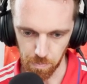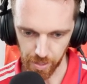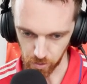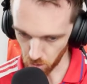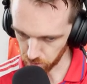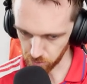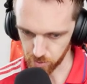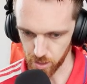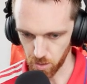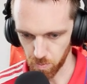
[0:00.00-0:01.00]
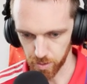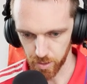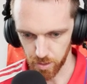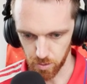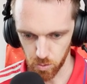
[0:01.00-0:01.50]
like condos that they're
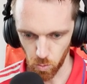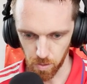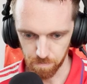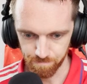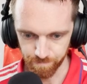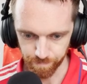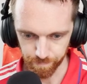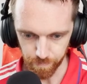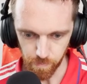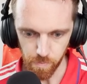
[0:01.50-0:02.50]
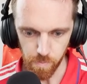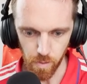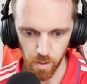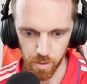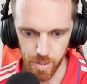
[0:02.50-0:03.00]
building there as well.
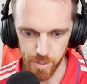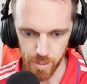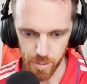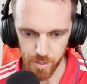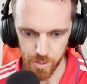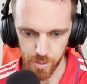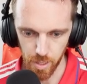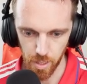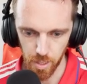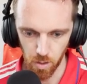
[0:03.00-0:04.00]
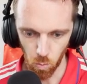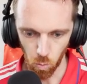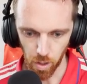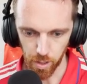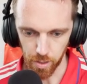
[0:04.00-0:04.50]
This is
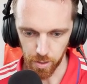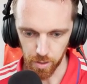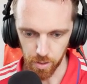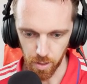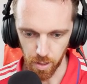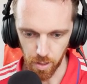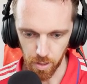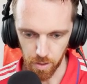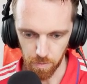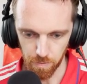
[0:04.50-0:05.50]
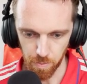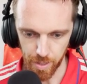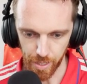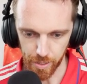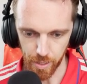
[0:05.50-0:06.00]
where
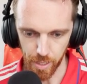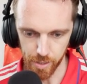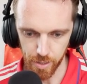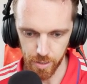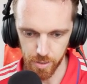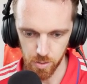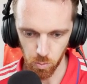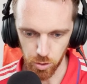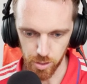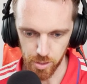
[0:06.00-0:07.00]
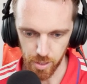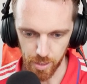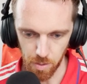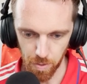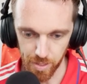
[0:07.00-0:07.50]
Viminai Krek is, which is the
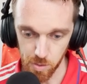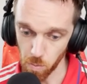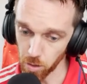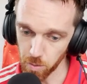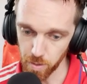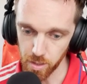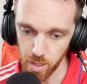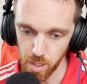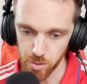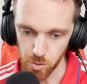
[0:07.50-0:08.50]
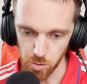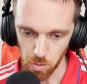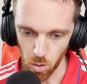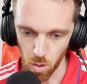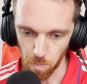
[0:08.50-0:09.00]
Independence Monument. So there's a
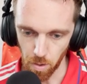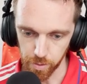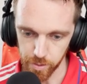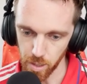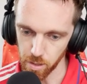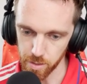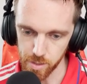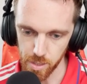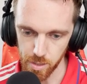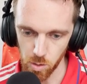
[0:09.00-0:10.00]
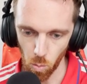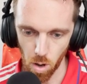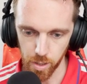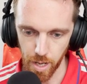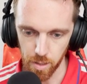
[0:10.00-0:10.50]
long park there that's nice to
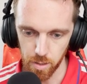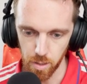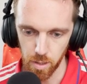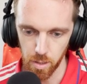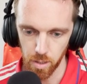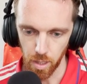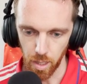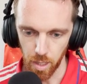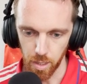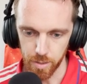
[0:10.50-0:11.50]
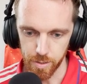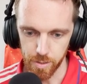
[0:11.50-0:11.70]
walk at. And